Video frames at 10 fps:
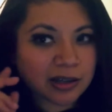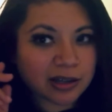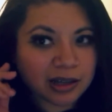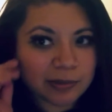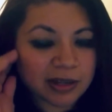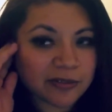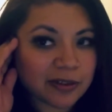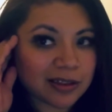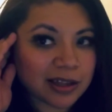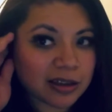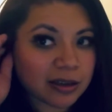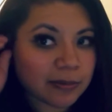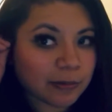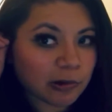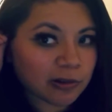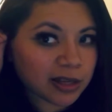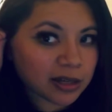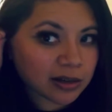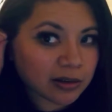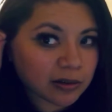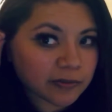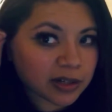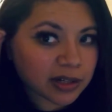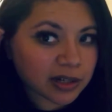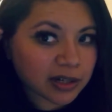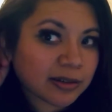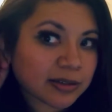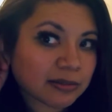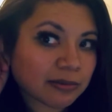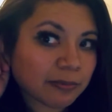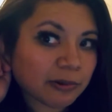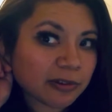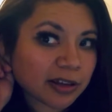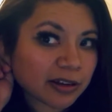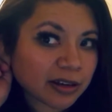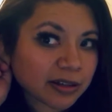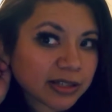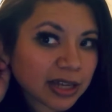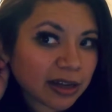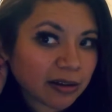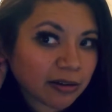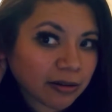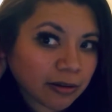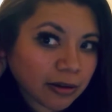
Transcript: I felt like pulling over here, so pulling your ear down